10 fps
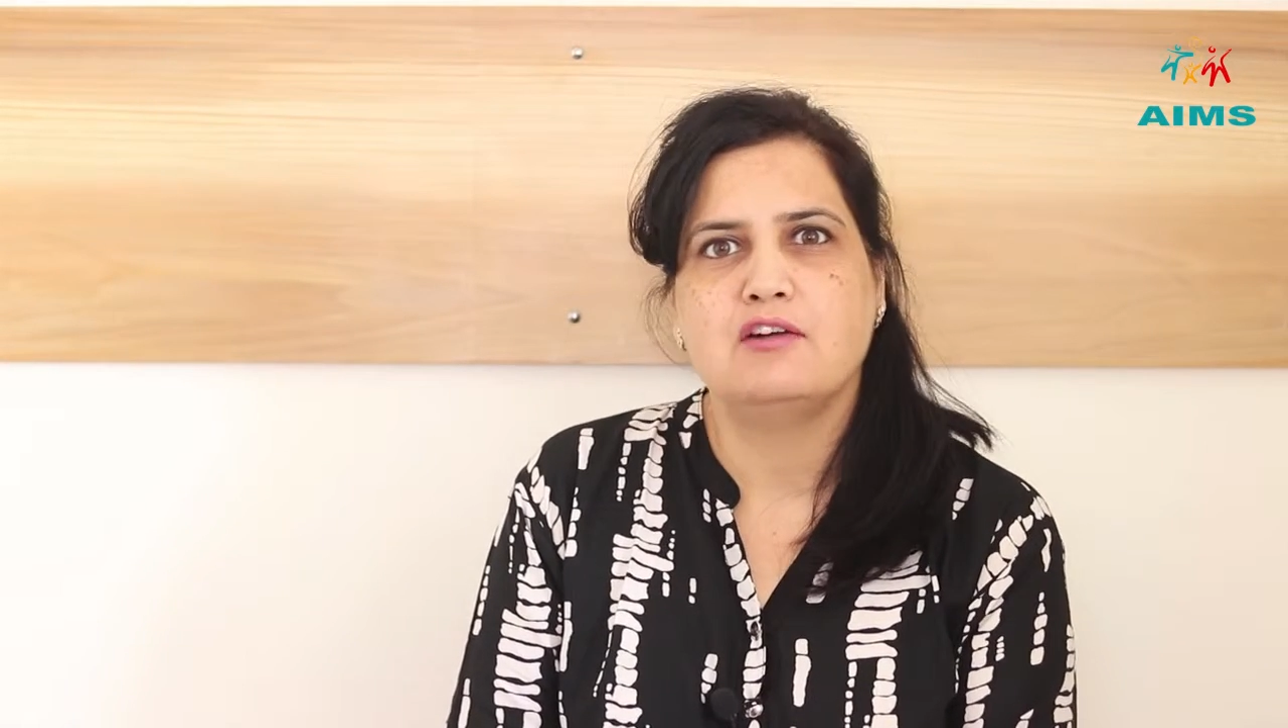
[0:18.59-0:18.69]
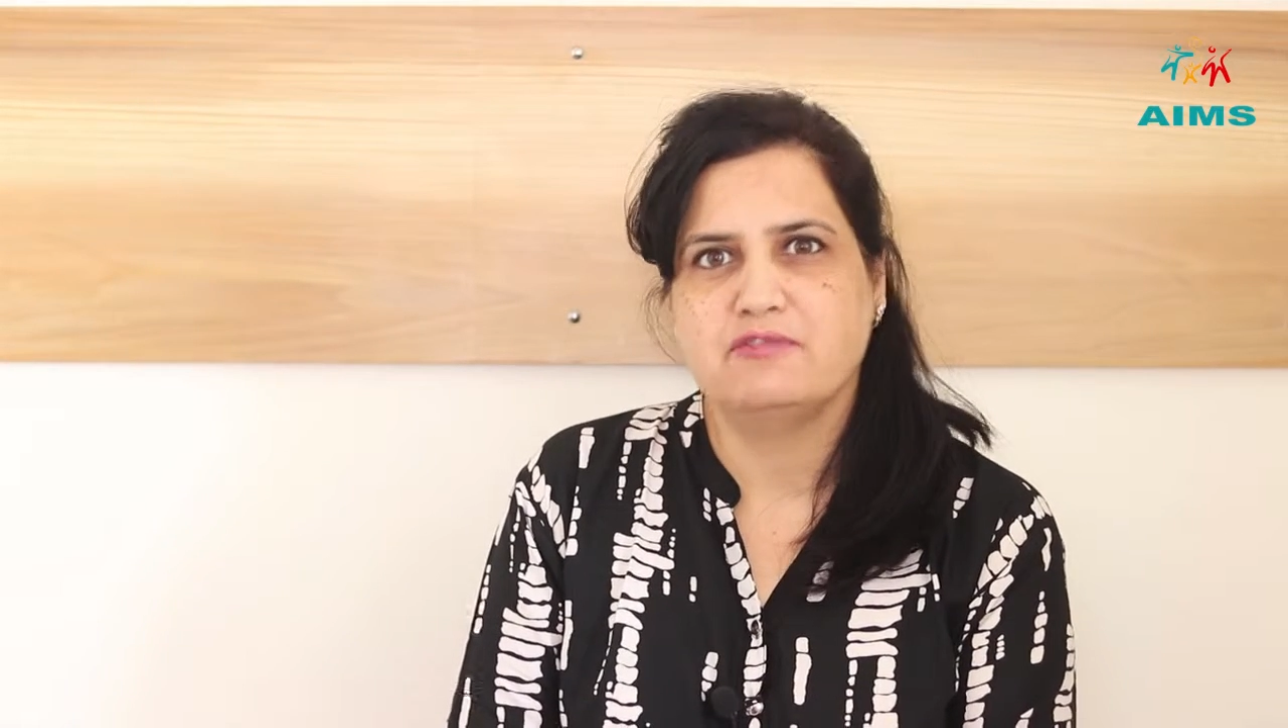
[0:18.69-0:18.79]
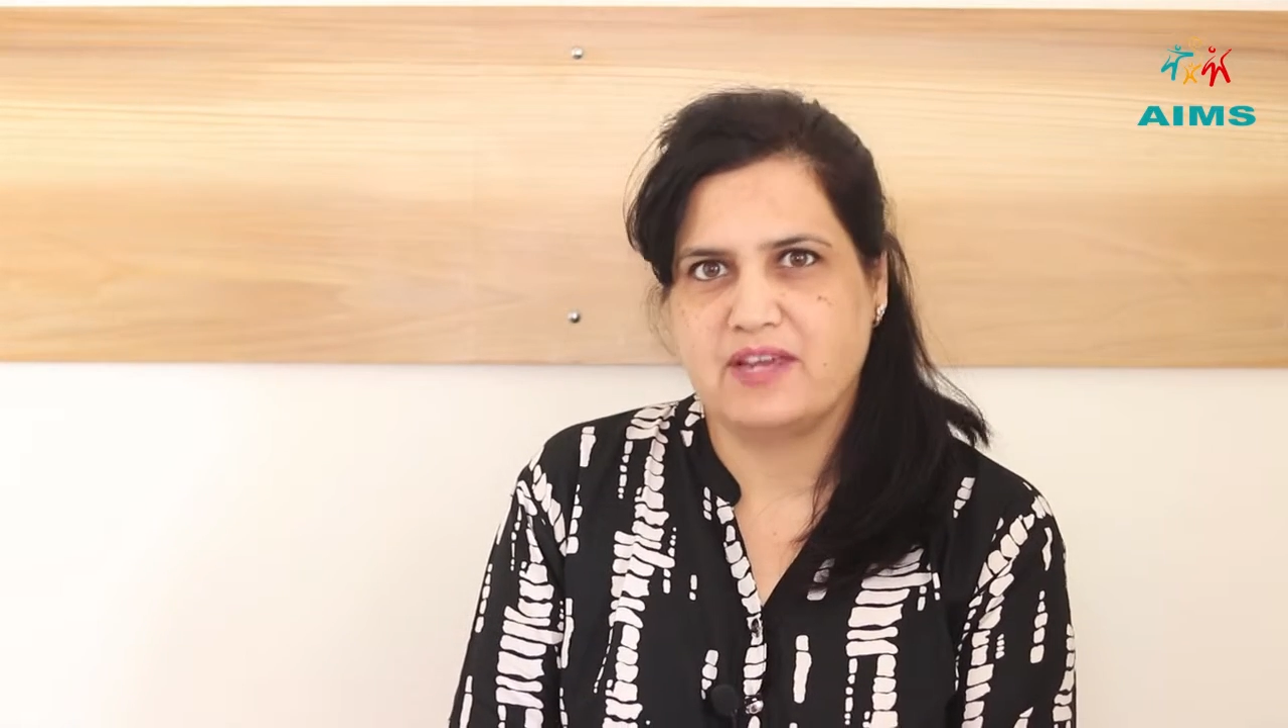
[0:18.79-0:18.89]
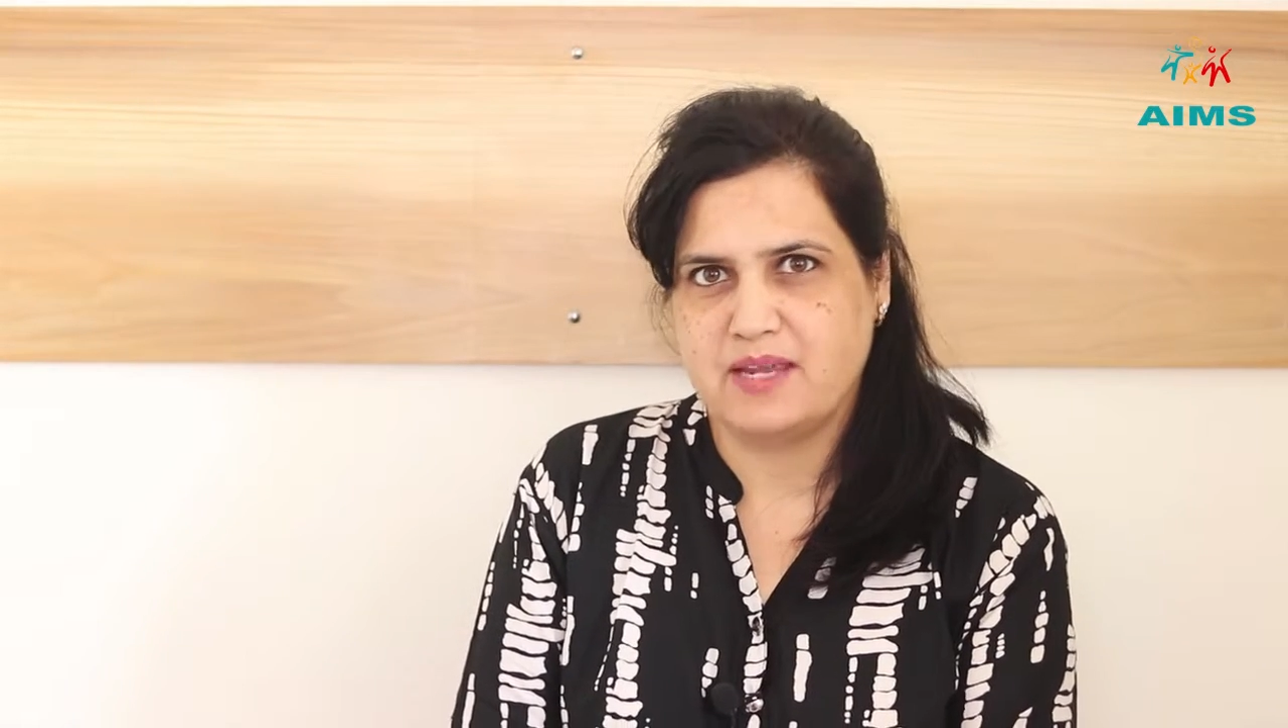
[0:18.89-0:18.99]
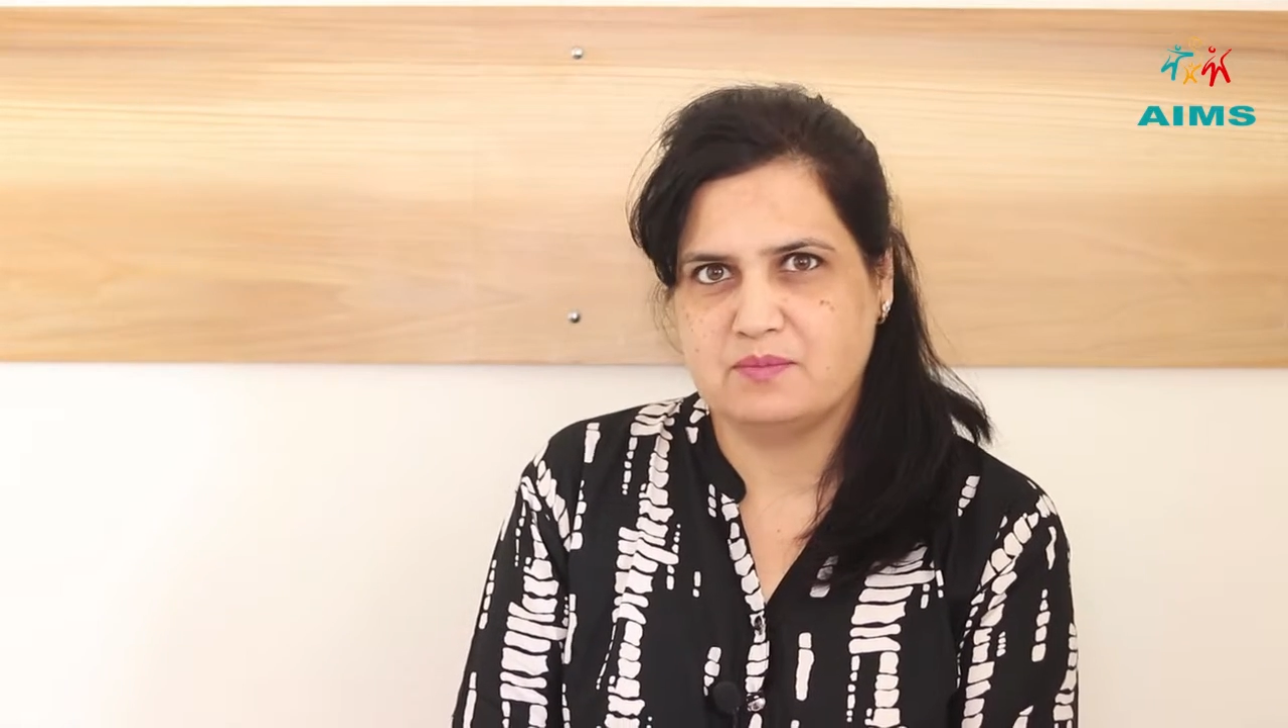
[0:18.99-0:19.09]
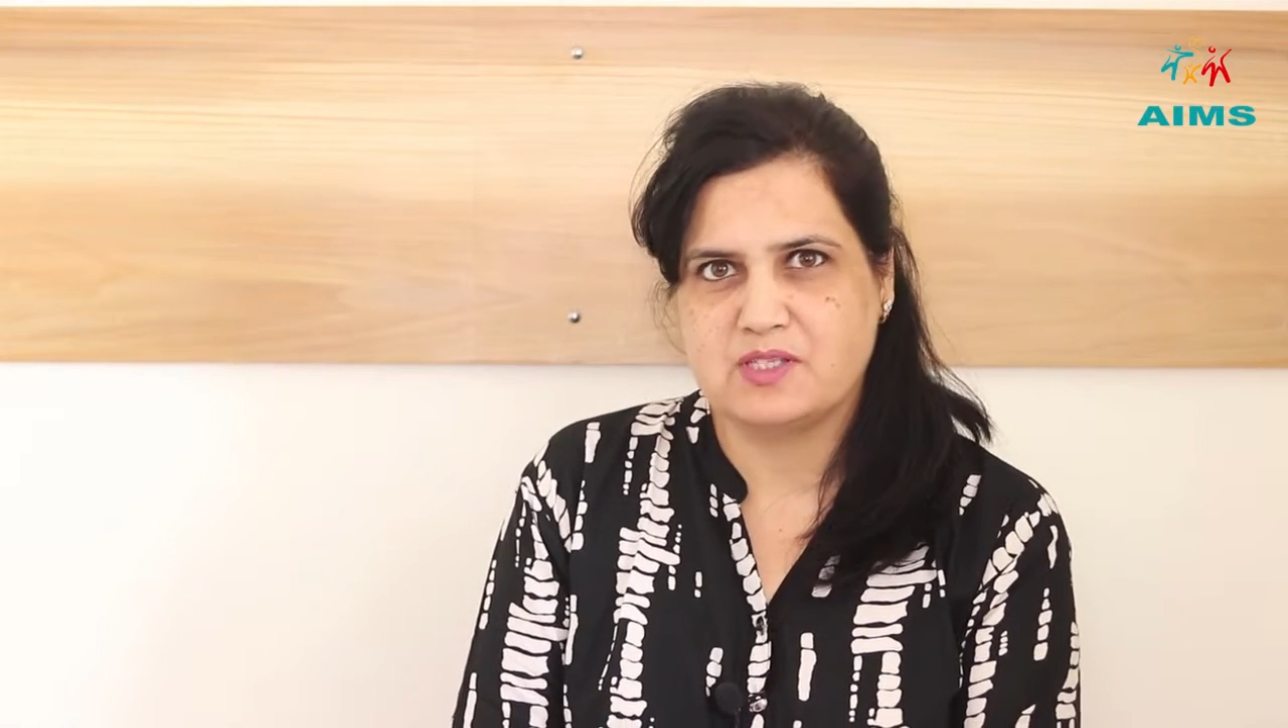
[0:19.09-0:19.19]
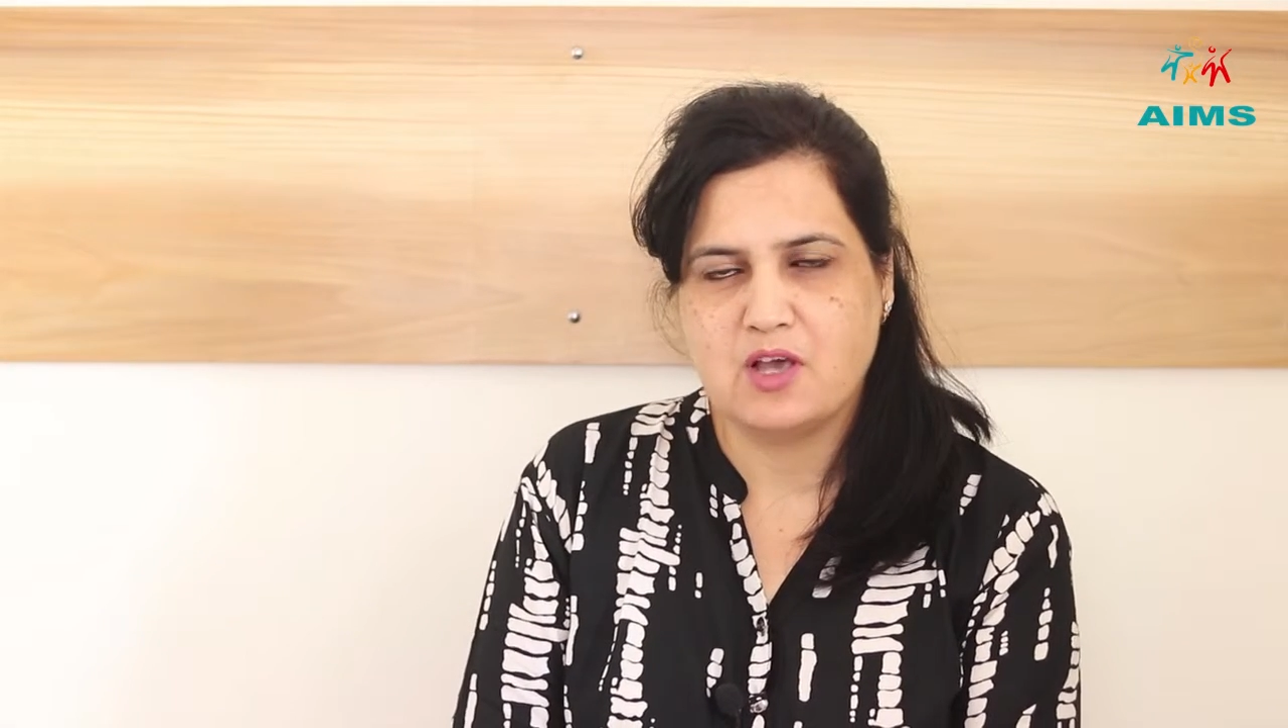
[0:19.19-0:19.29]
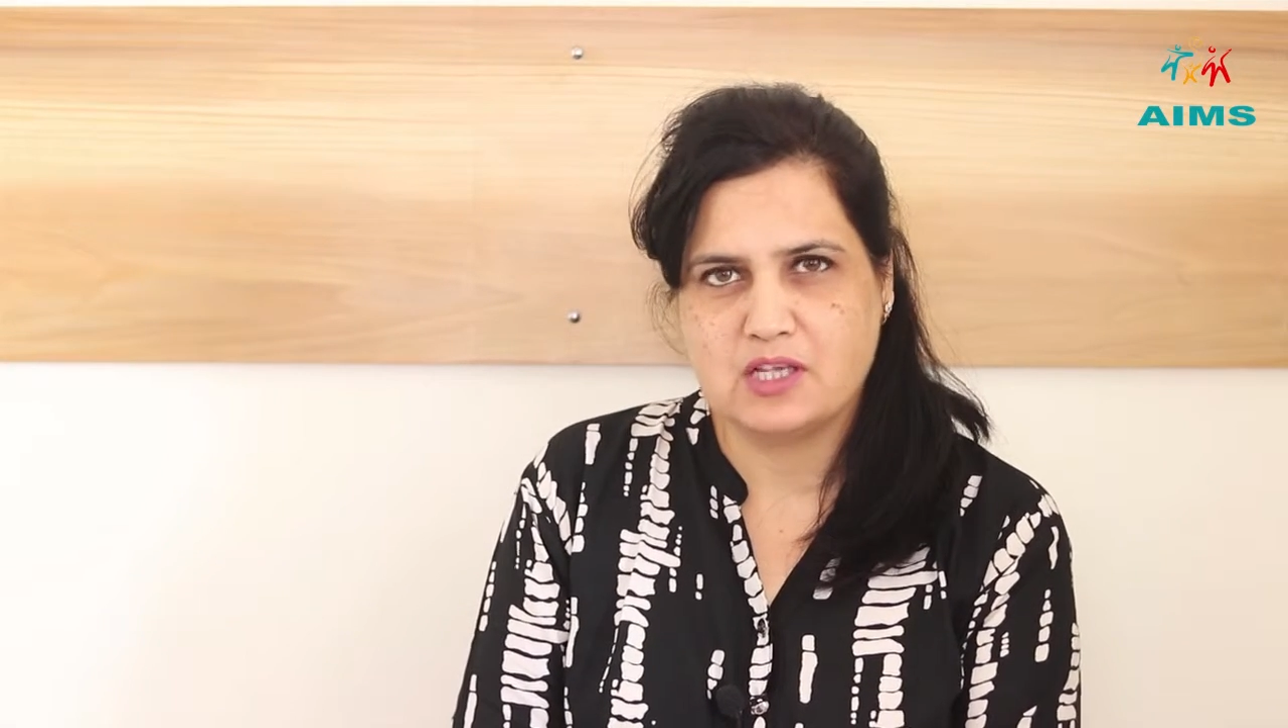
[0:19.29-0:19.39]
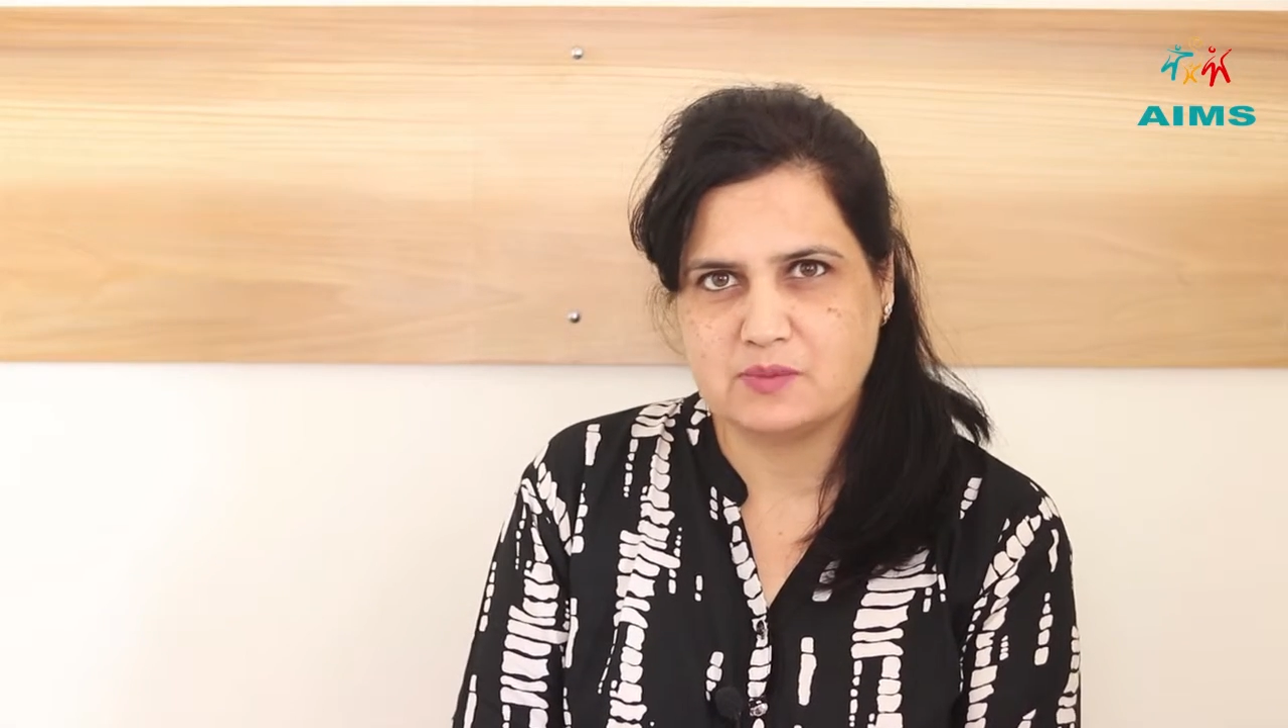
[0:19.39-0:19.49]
of AIIMS